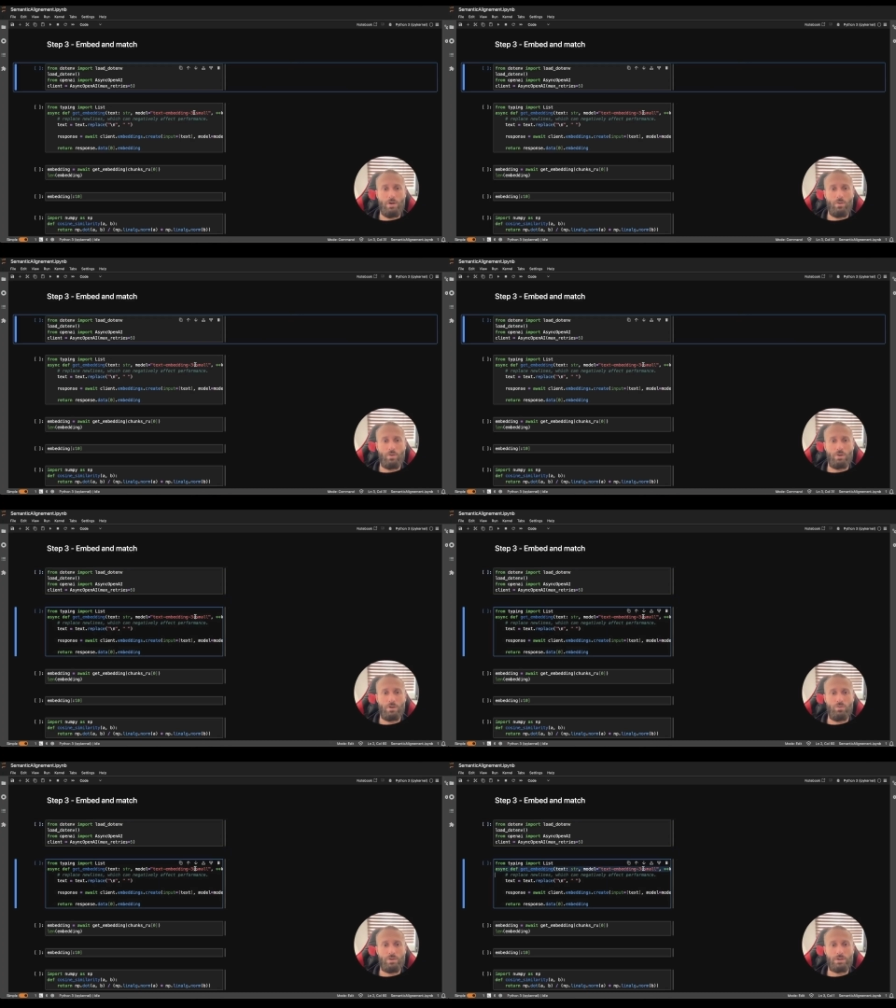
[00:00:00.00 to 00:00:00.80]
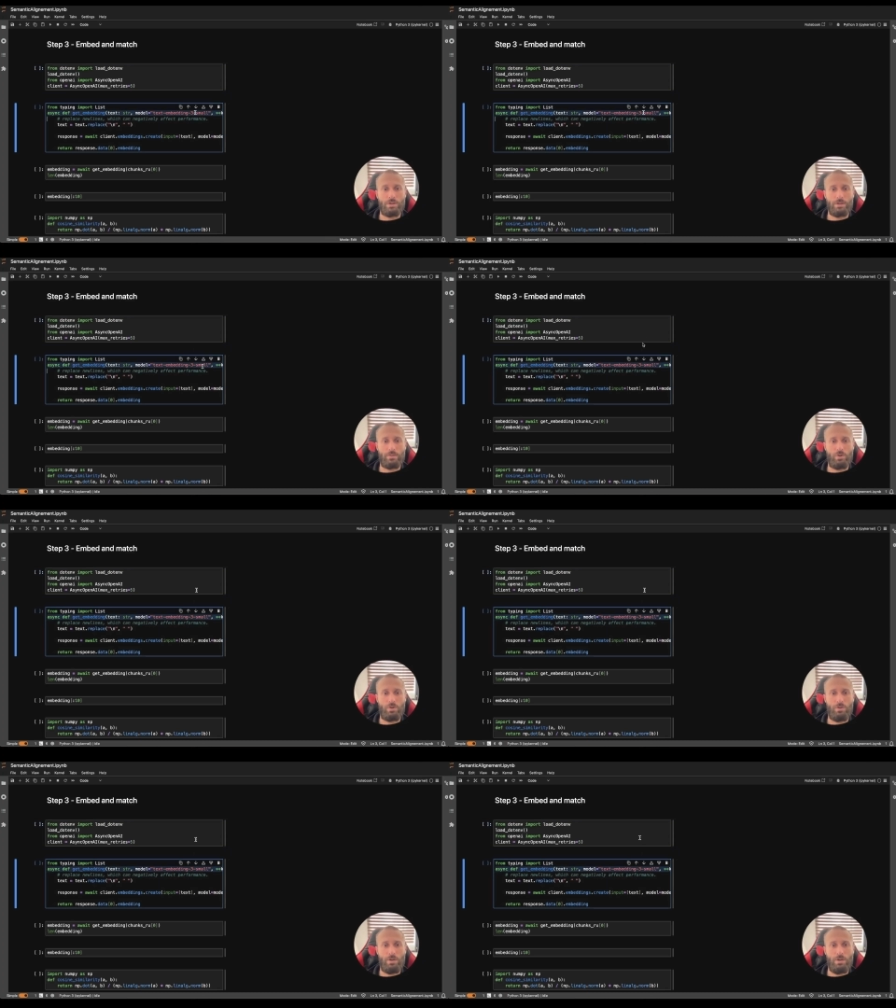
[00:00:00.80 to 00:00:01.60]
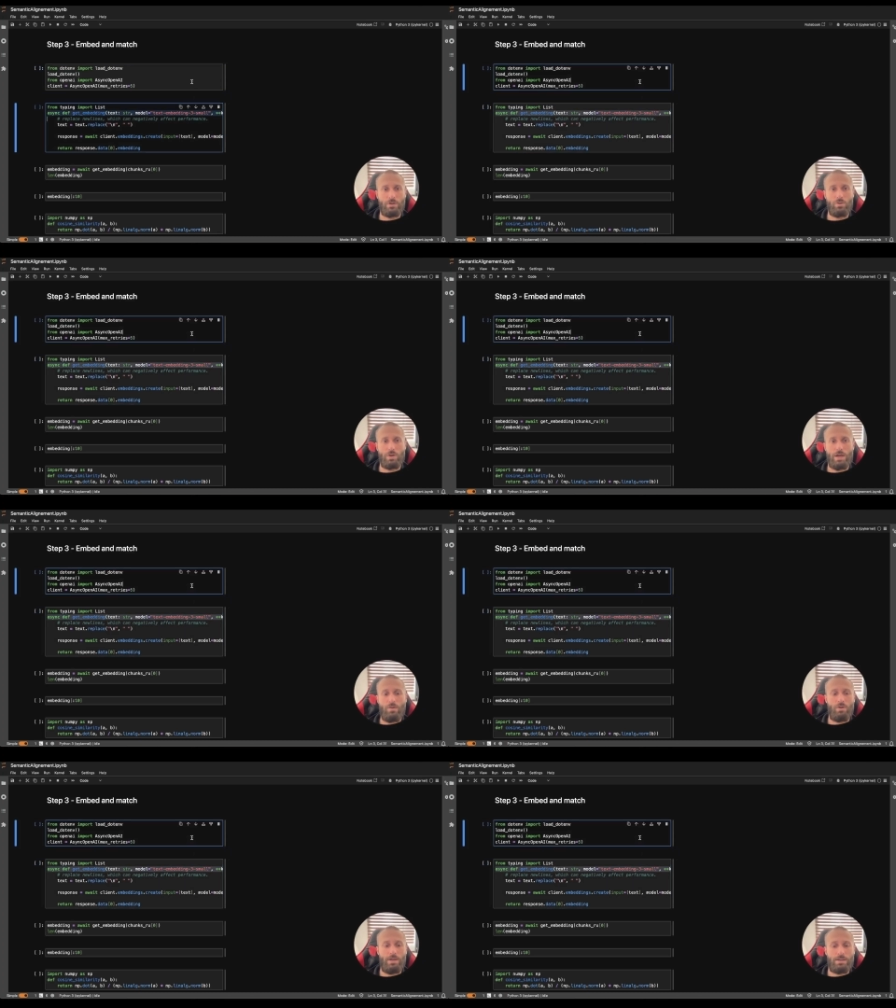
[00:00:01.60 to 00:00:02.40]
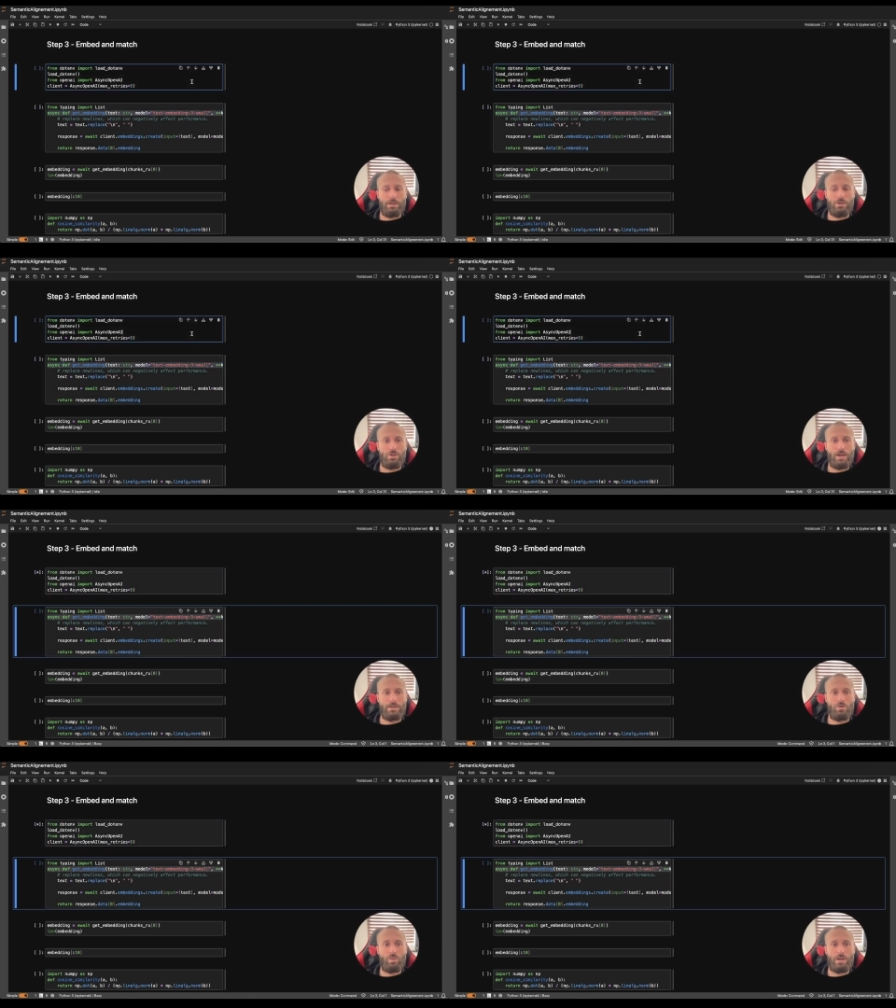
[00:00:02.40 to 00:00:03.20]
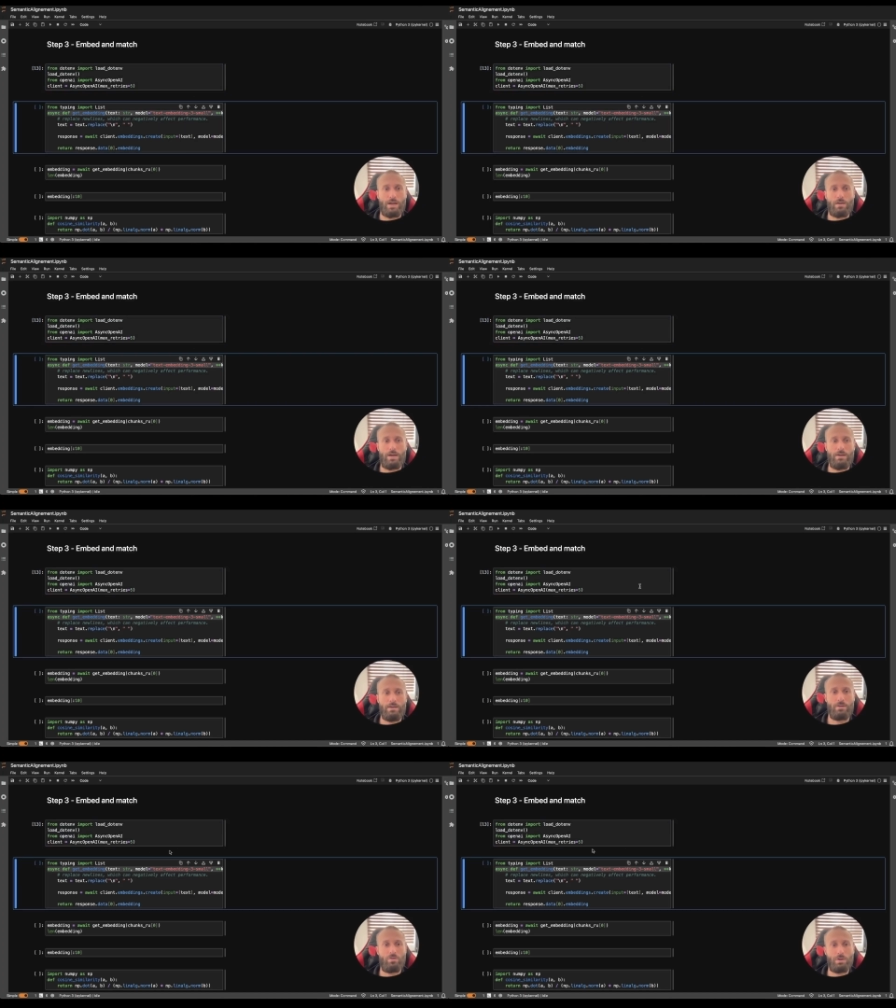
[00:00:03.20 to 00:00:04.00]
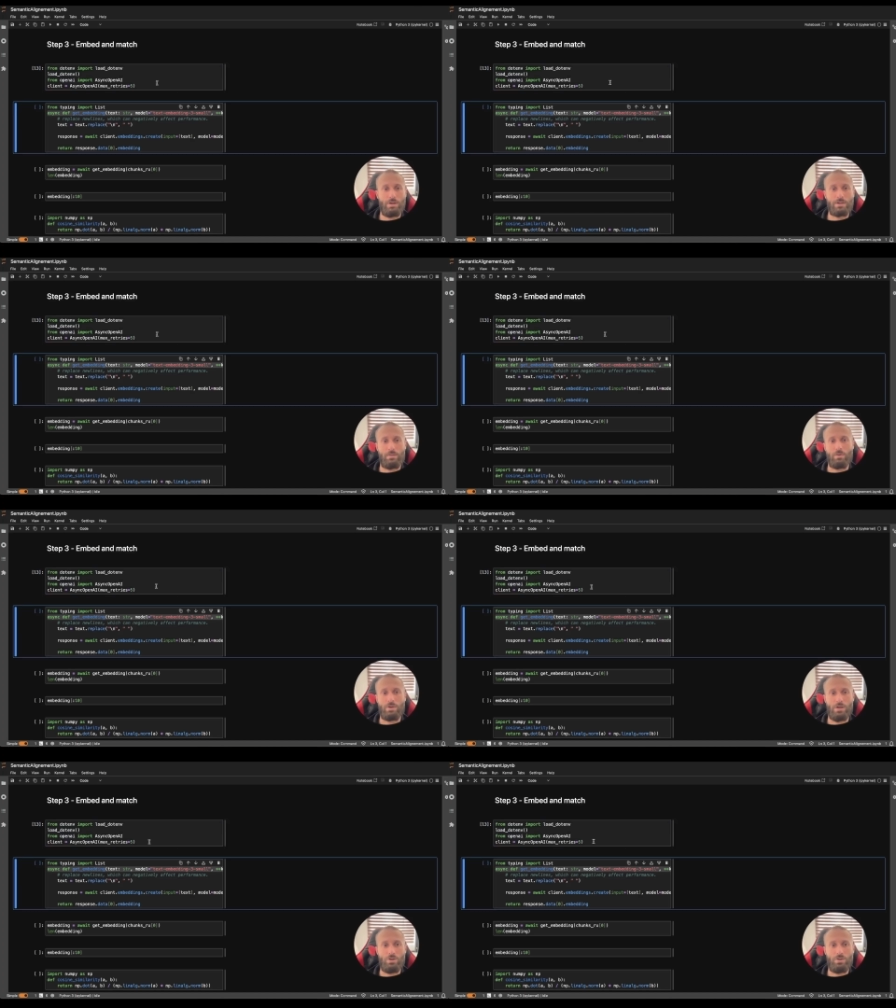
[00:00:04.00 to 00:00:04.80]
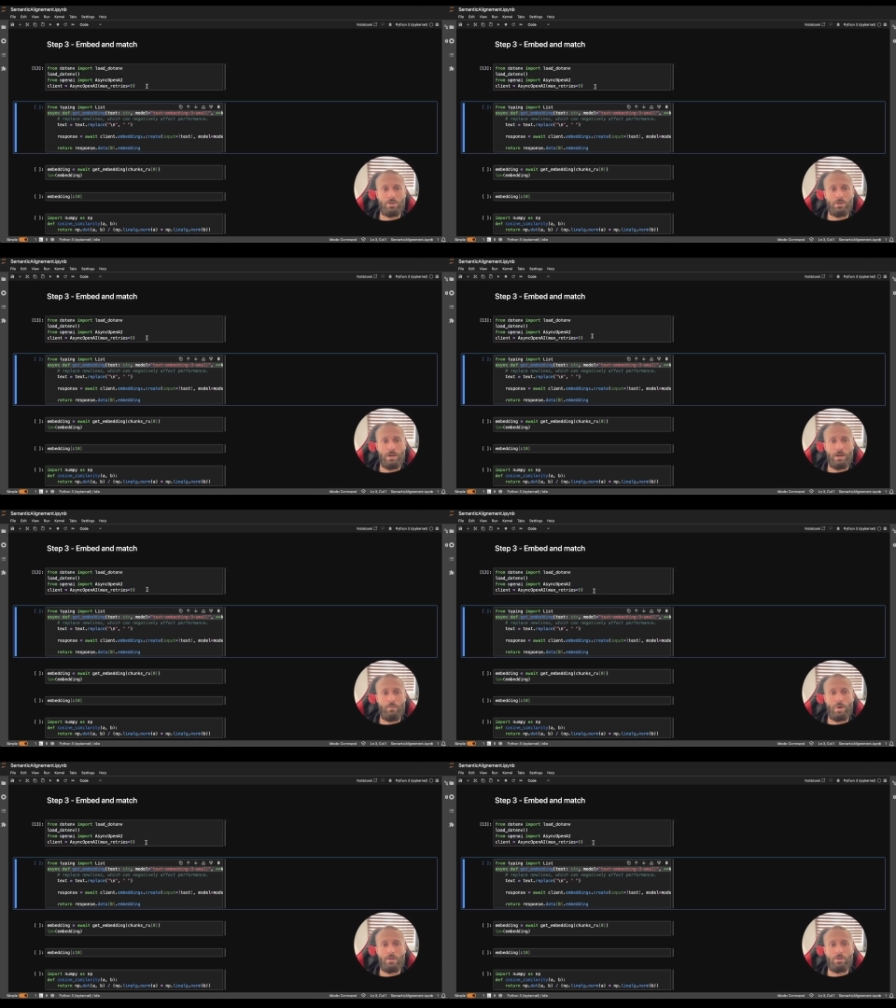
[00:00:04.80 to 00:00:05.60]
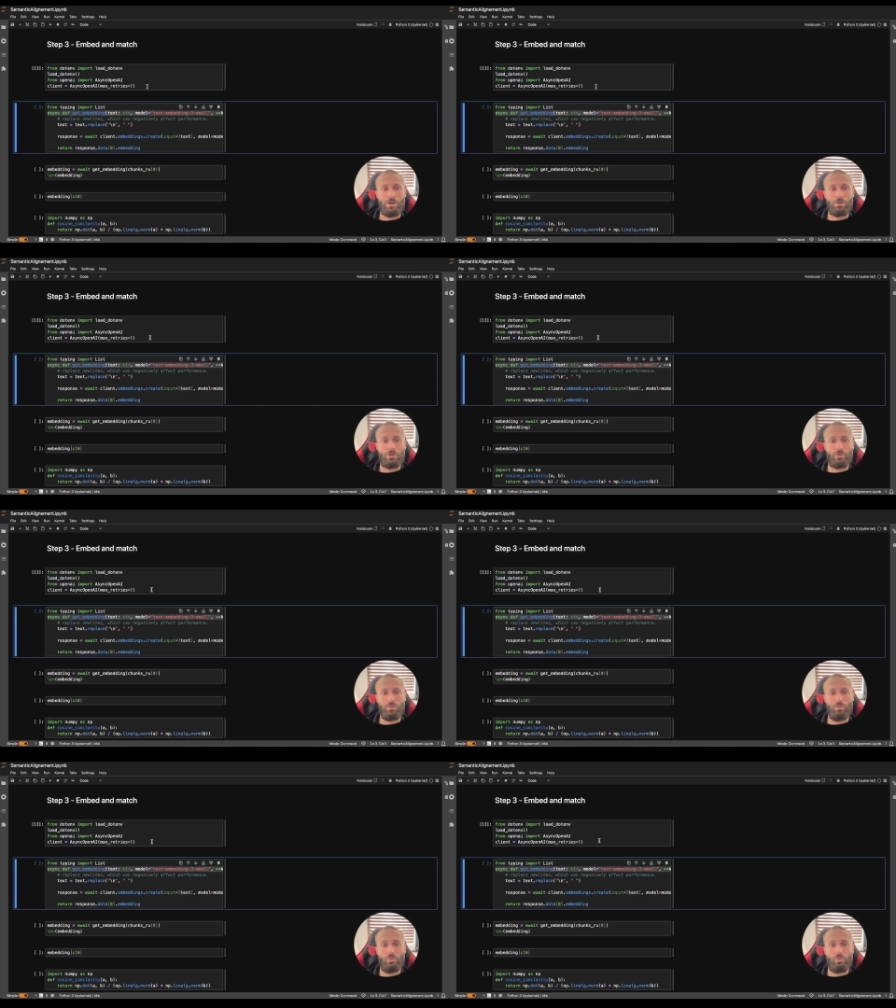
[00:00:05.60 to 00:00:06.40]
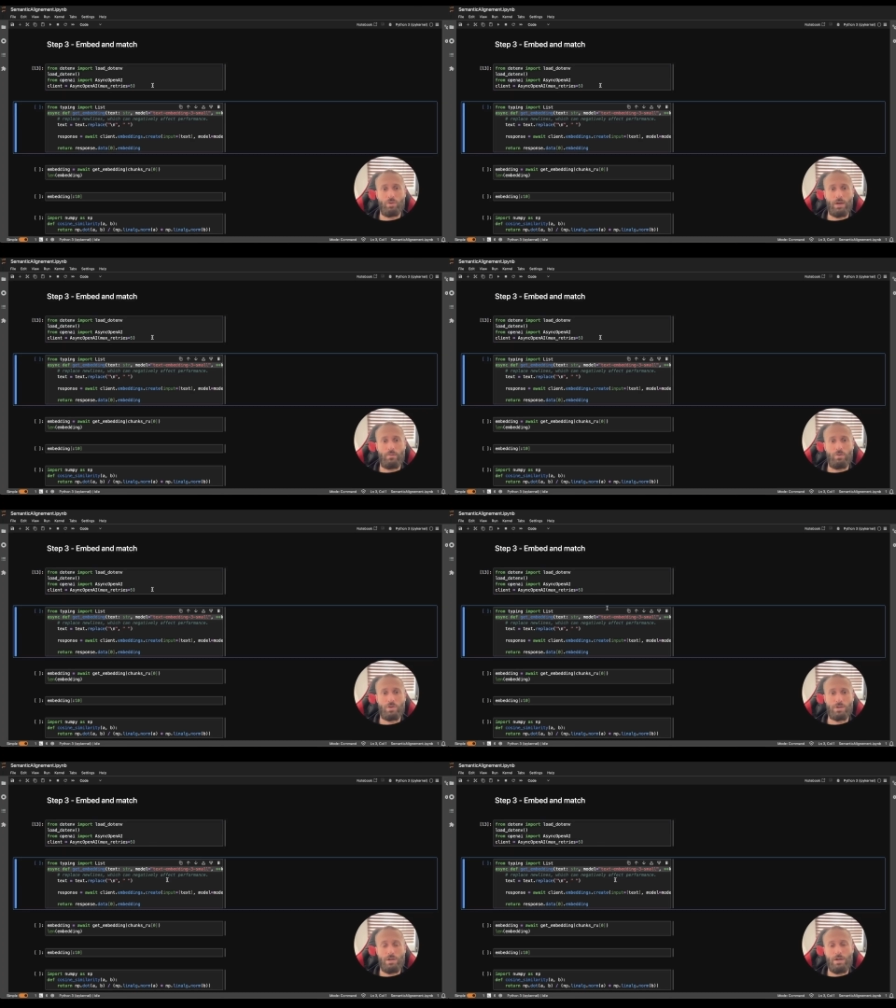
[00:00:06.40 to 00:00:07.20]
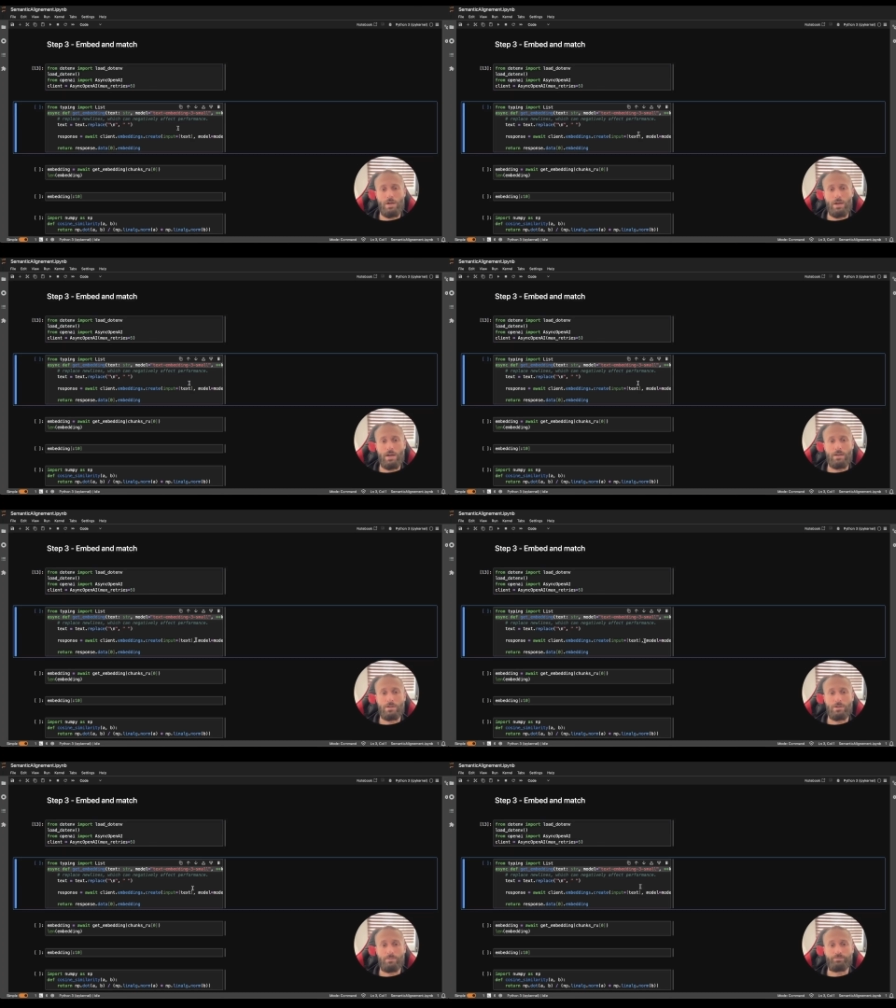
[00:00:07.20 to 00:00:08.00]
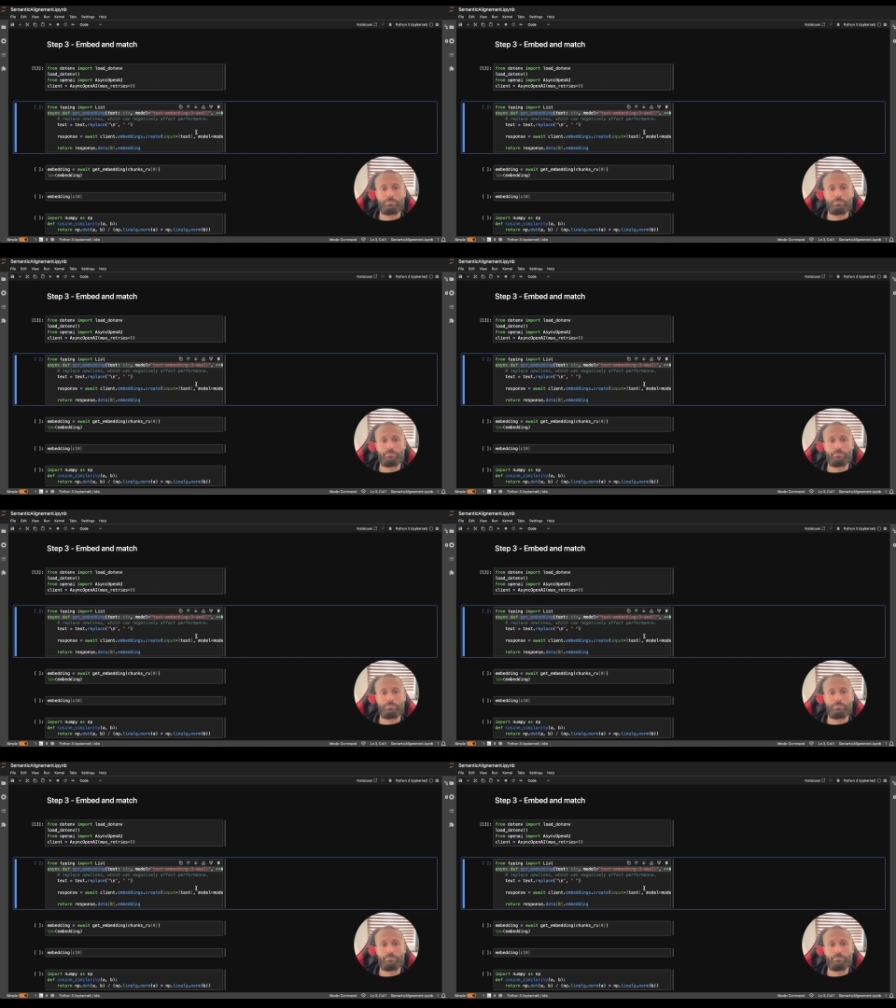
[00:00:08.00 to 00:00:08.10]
We're going to use this model. So now let's initialize the OpenAI client. You're going to need some credentials. I have my credentials, you will have yours, and